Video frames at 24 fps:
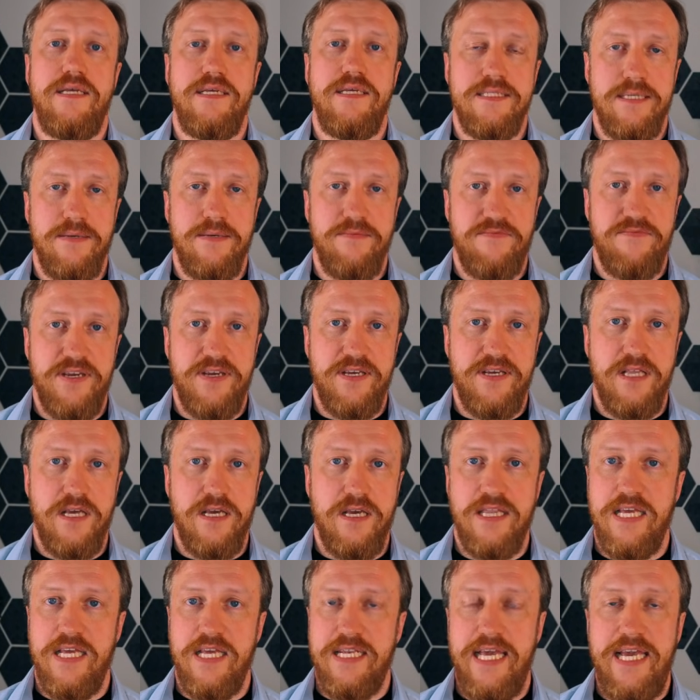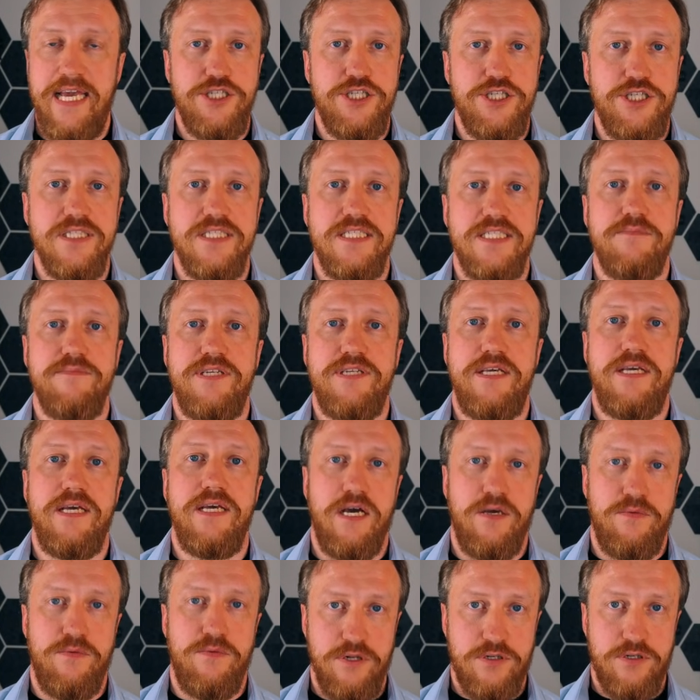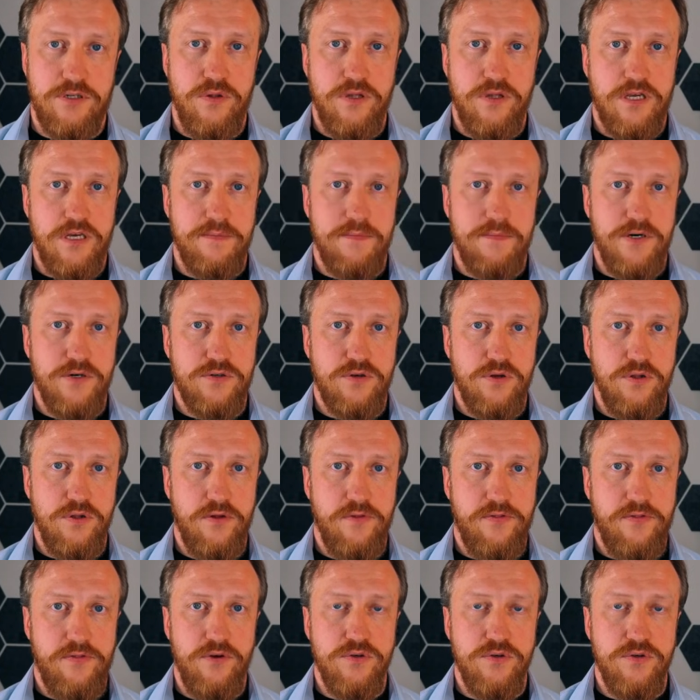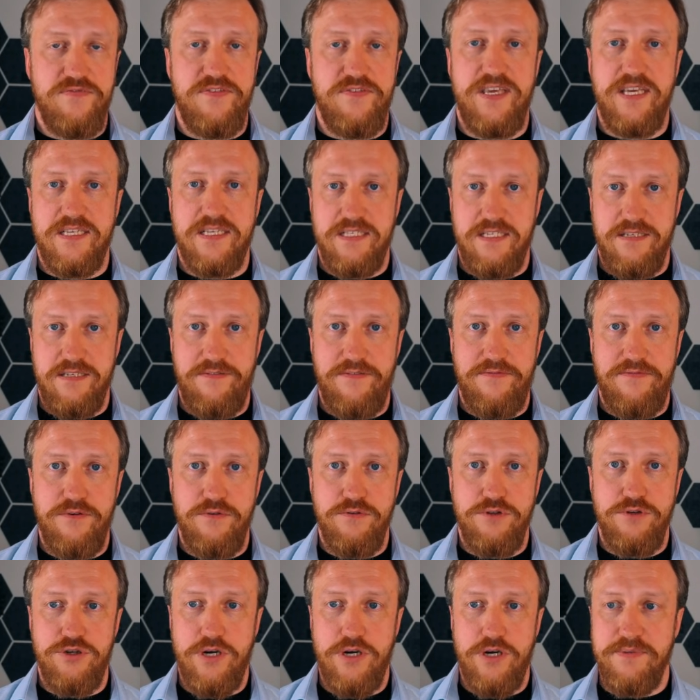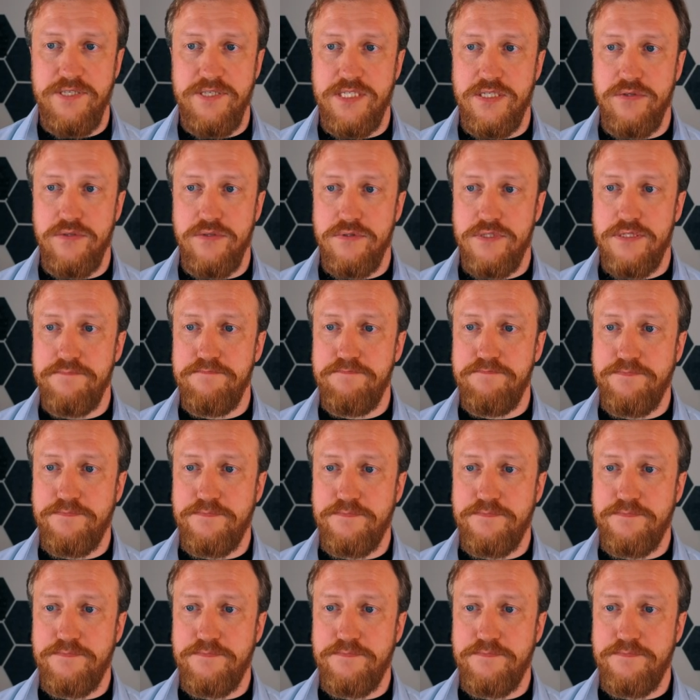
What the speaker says: something like that, agents MD, I will talk about all of those things in the future episodes.